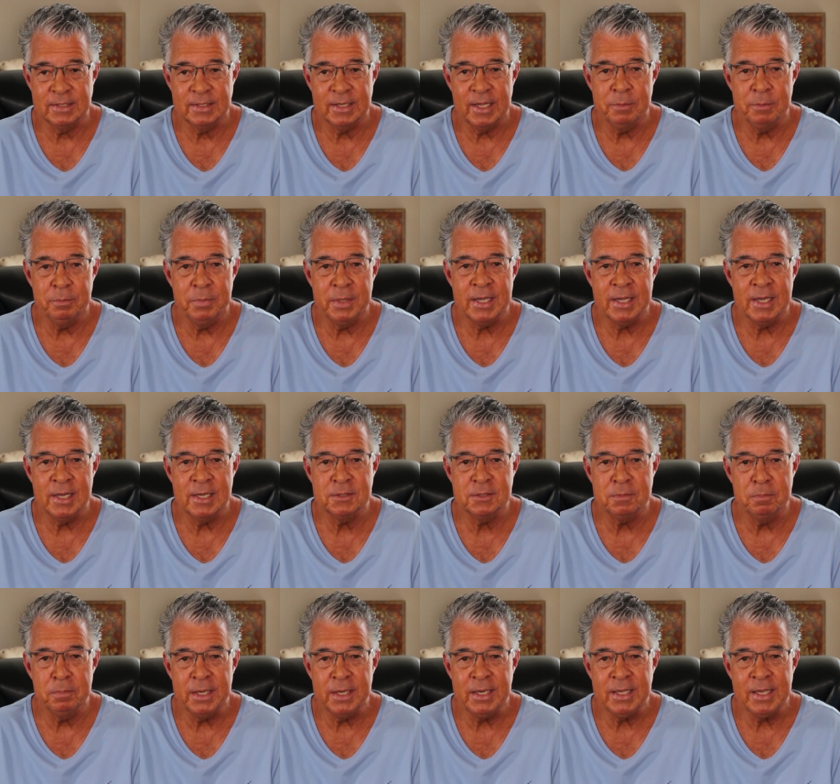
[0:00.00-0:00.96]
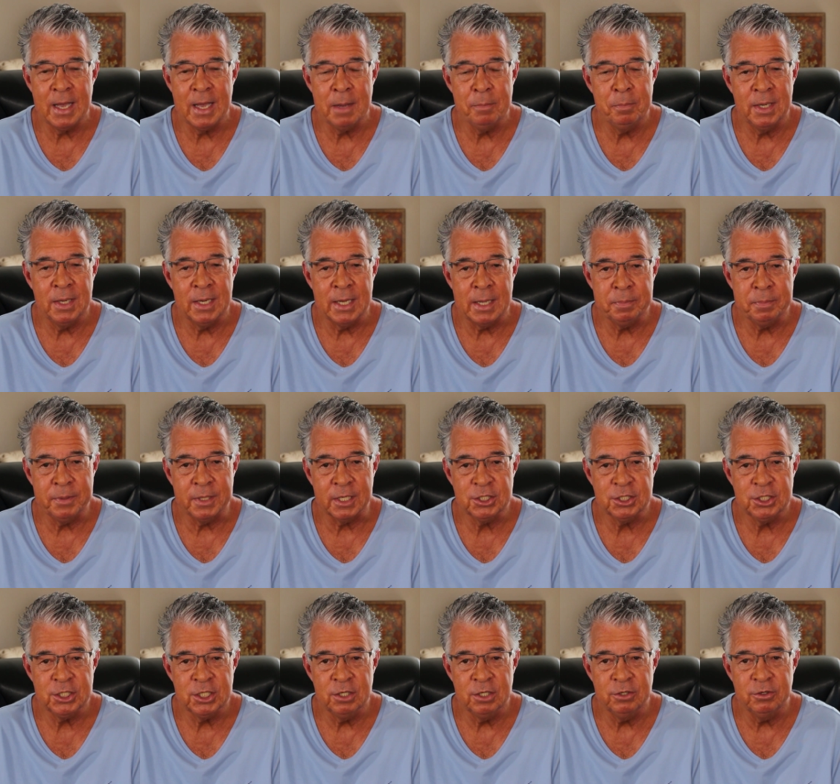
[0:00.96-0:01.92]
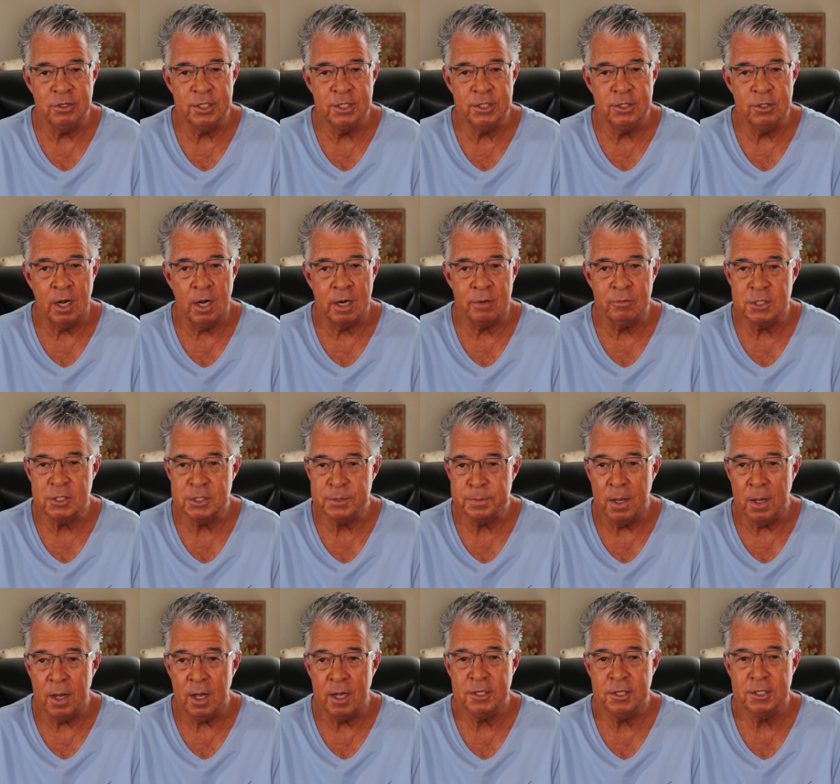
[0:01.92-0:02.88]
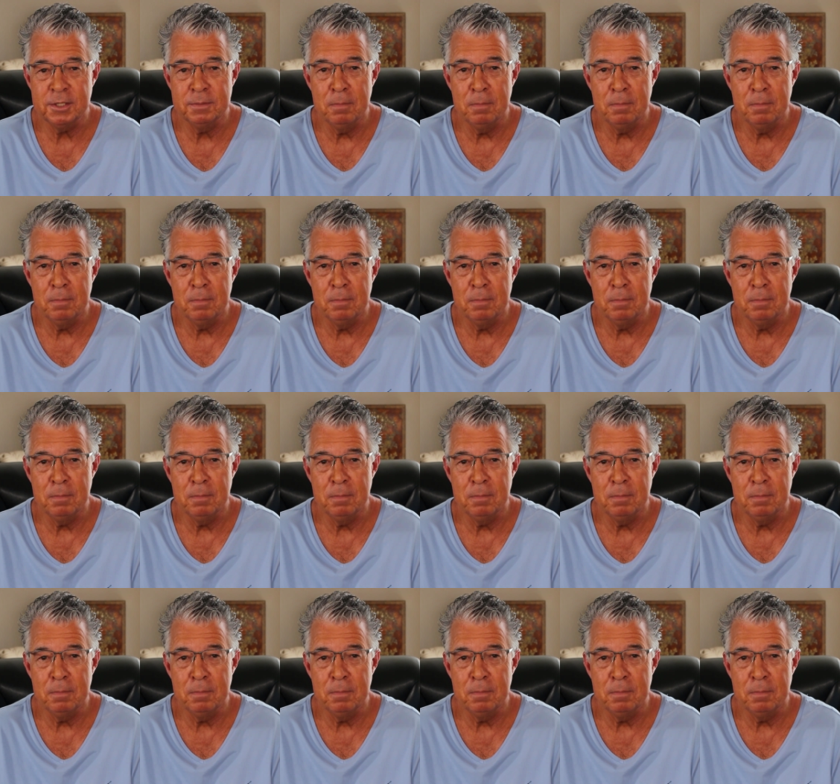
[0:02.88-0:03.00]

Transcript: and because many epileptic children do not respond